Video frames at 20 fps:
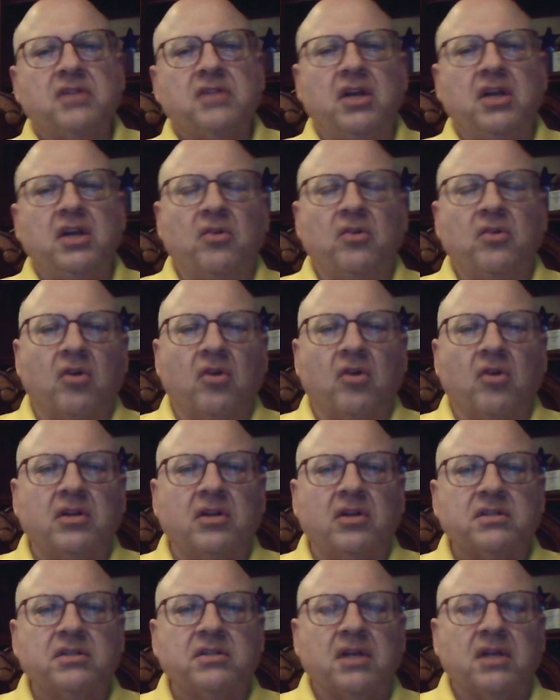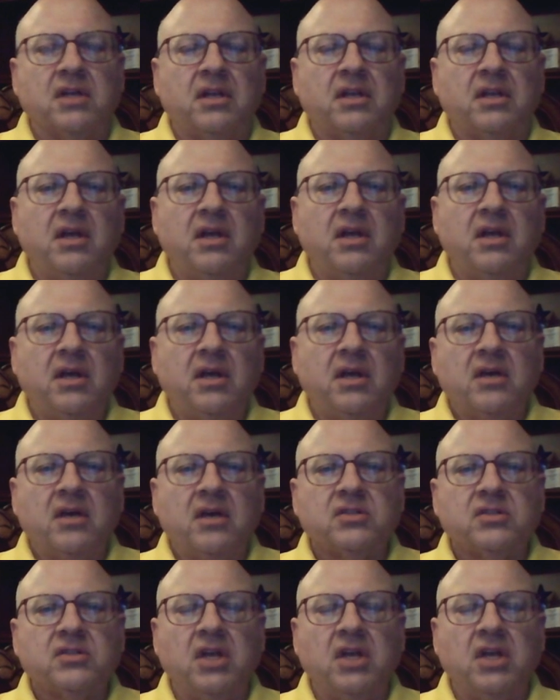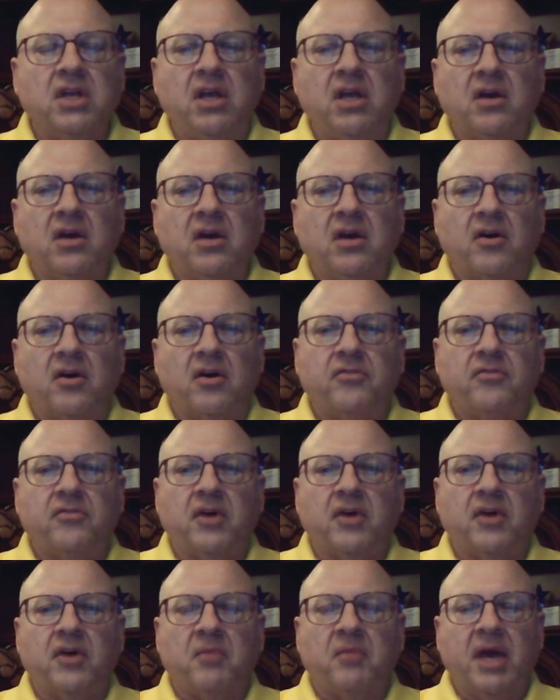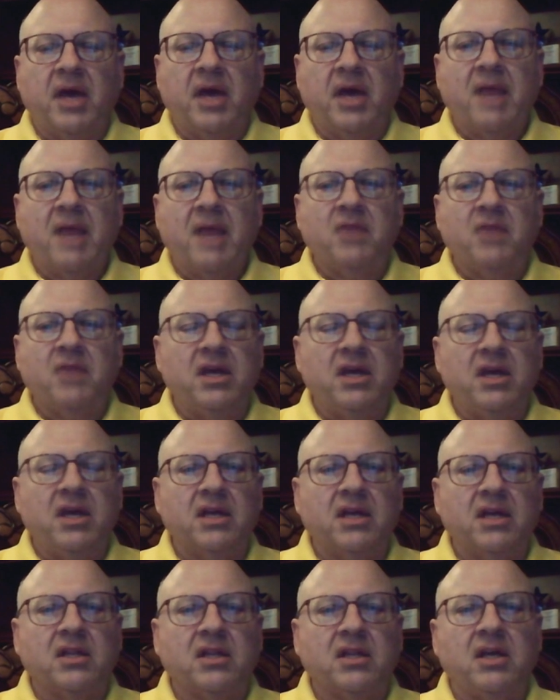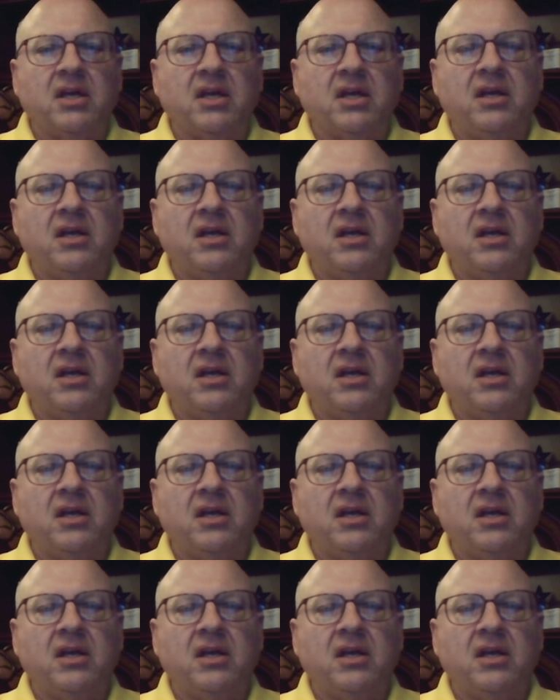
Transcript: of New Orleans and City of Miami in the